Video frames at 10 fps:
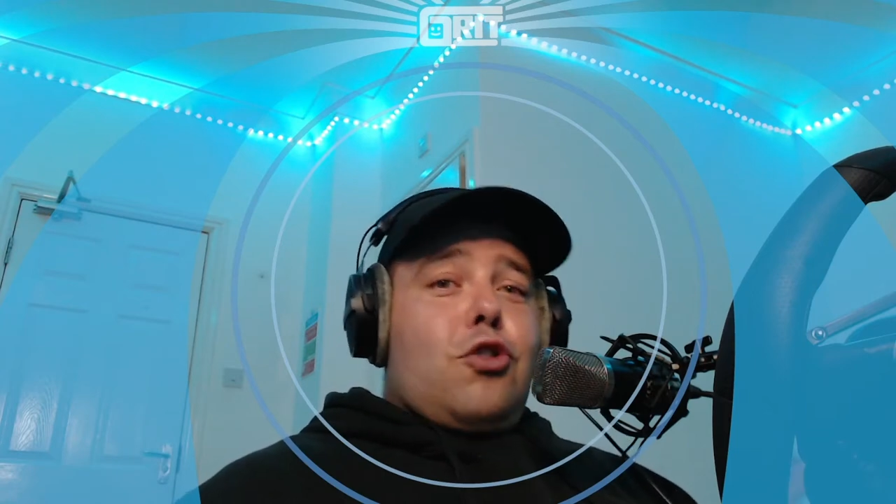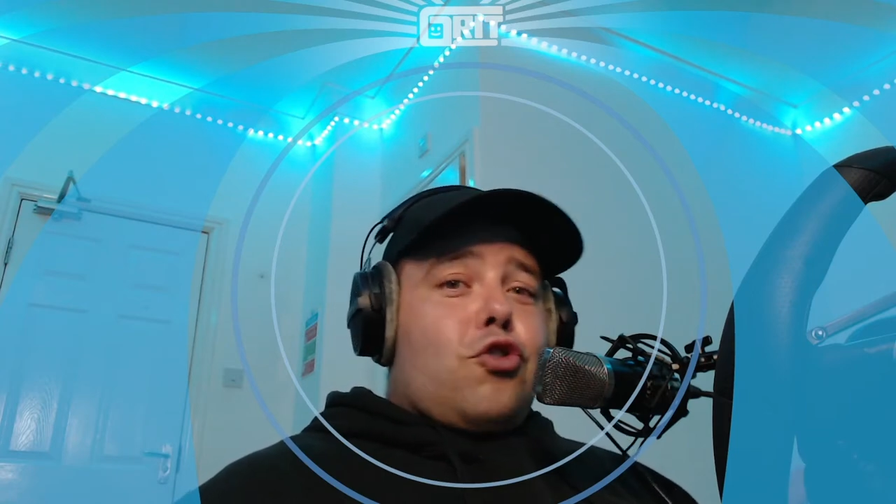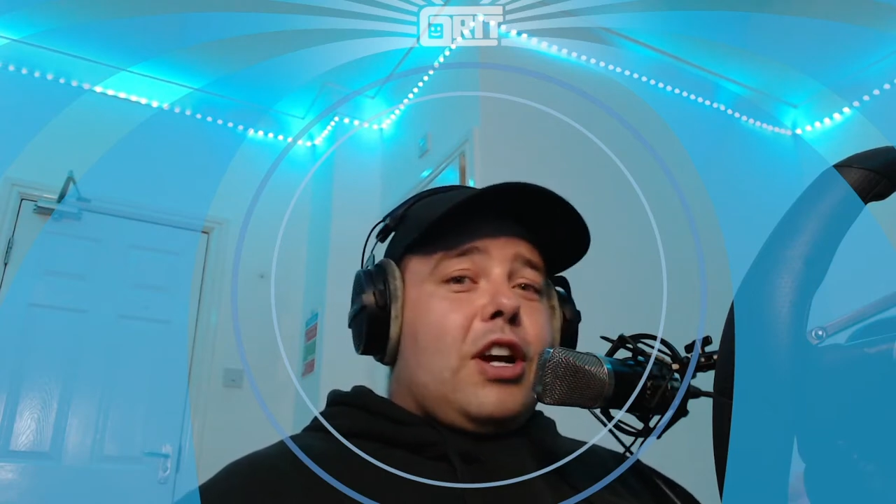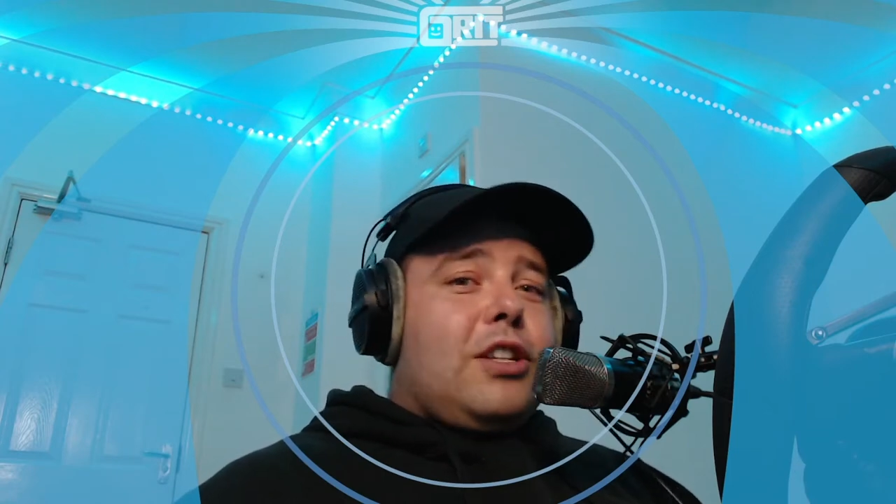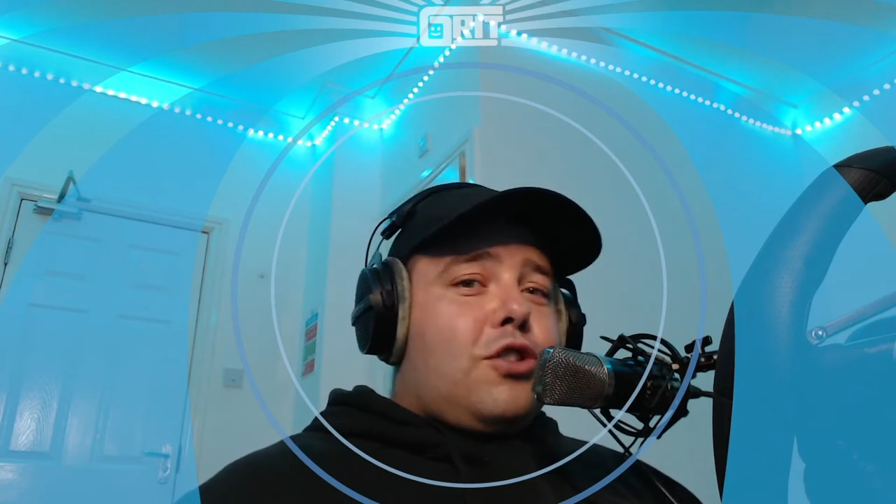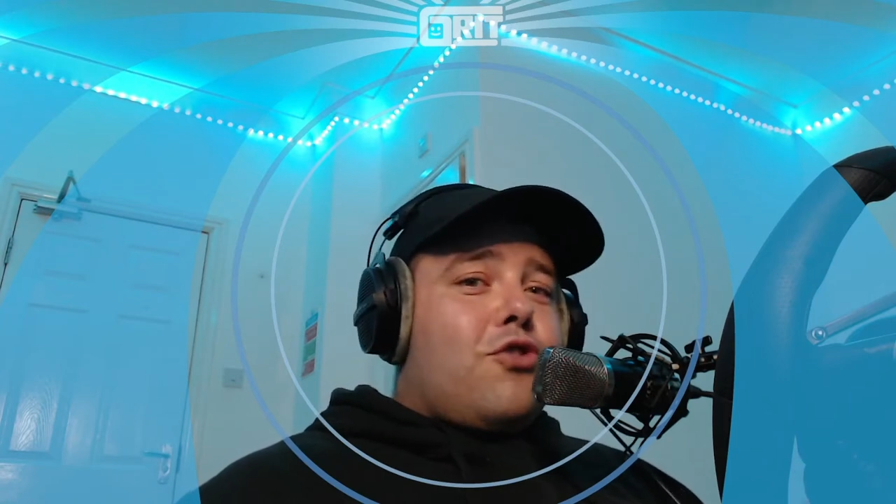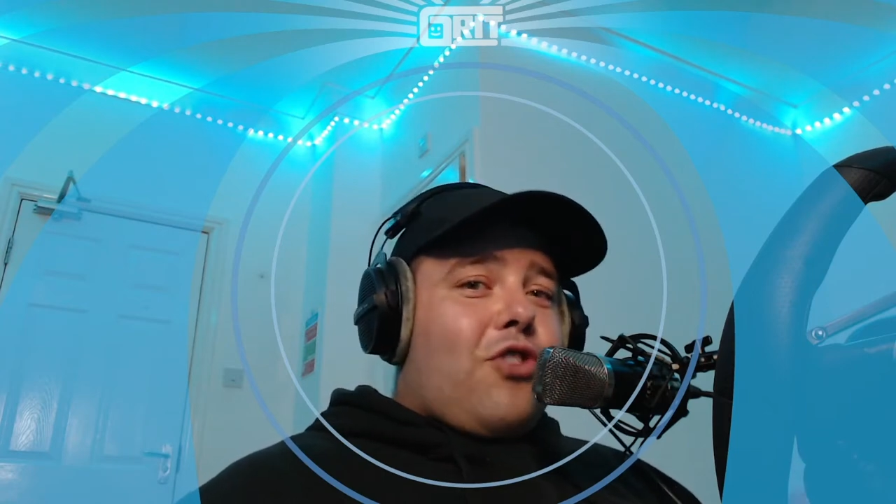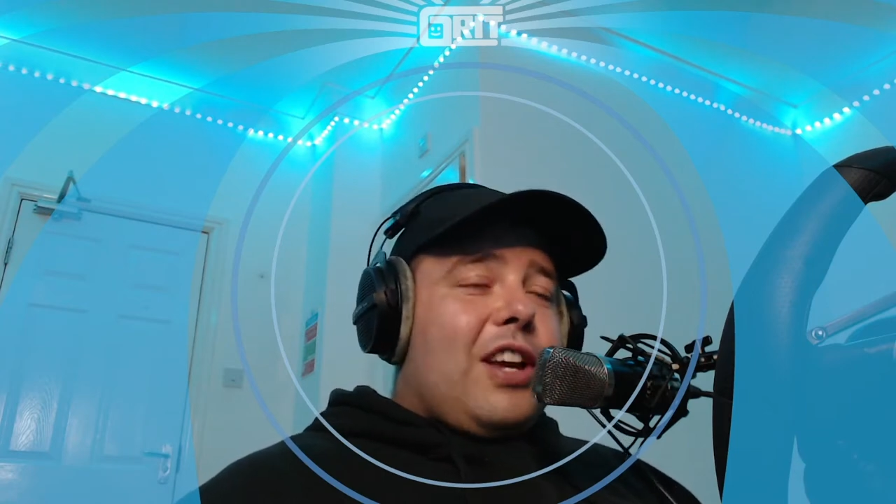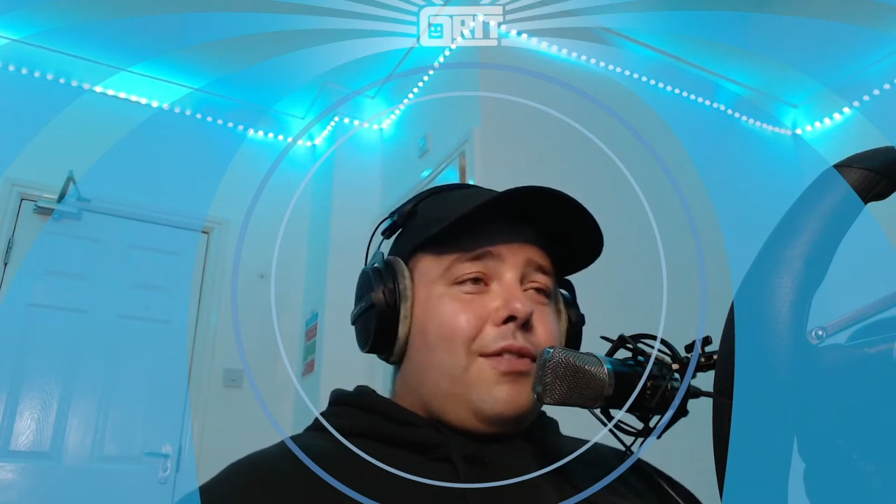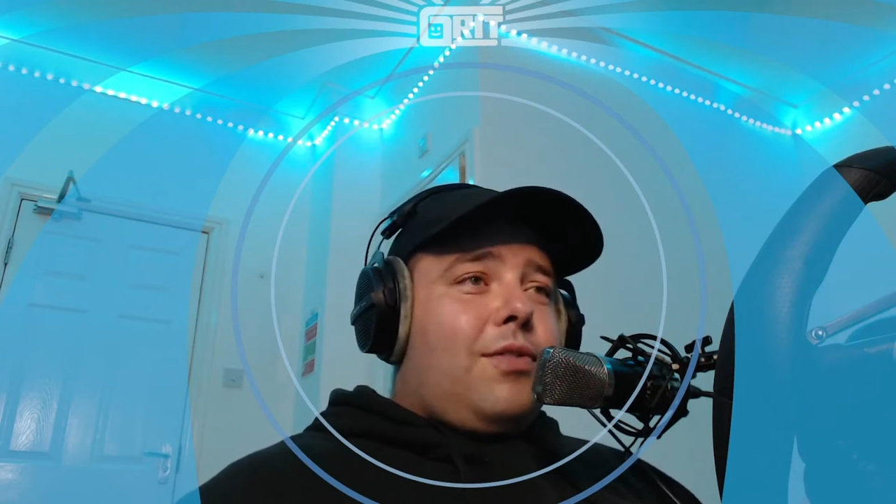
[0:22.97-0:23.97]
trying to
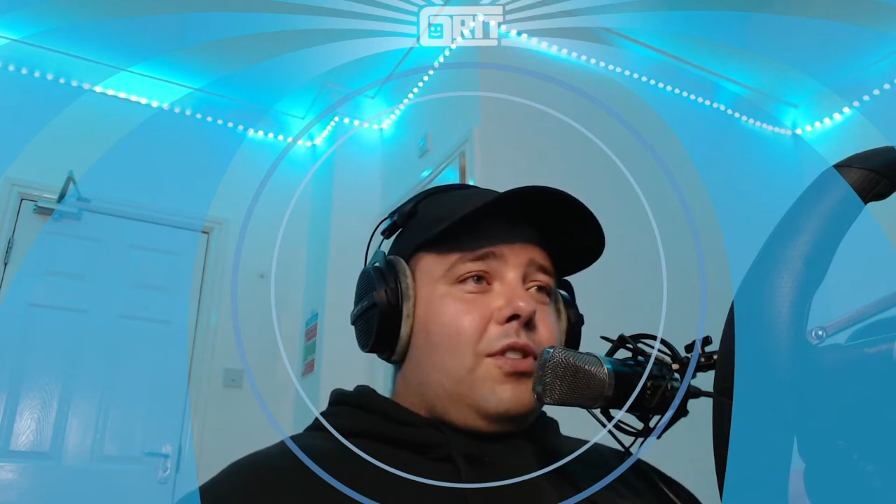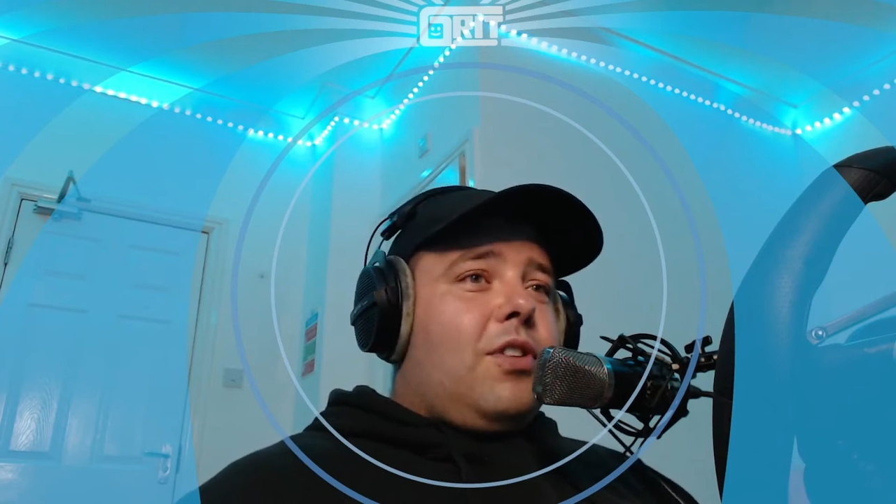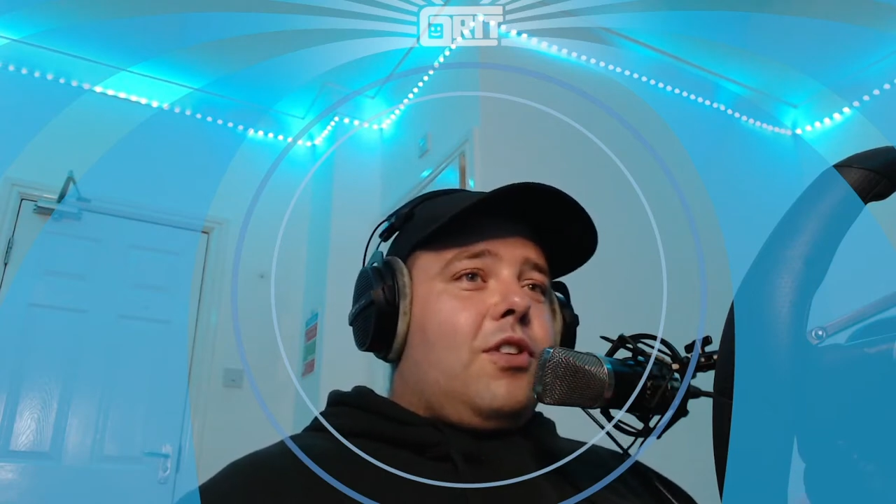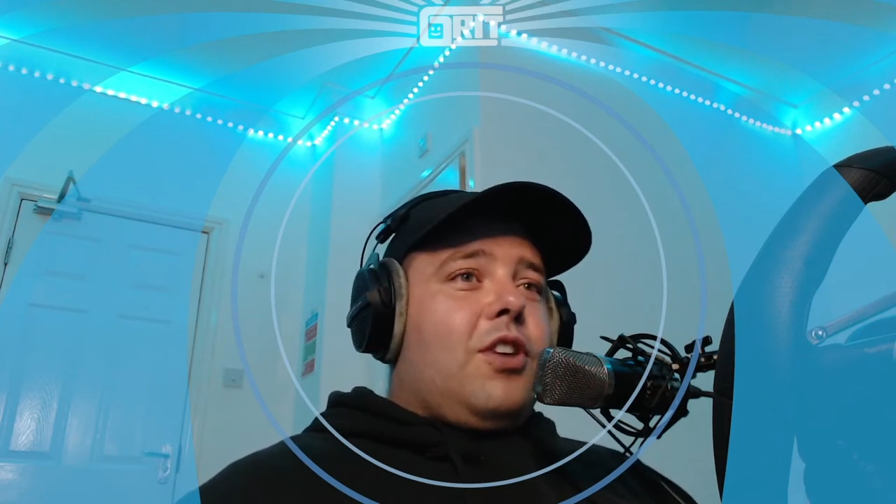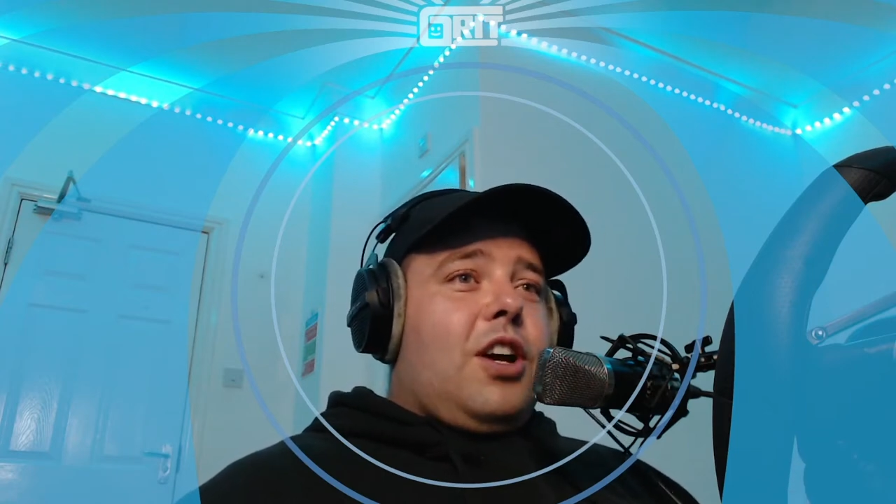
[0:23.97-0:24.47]
drift a,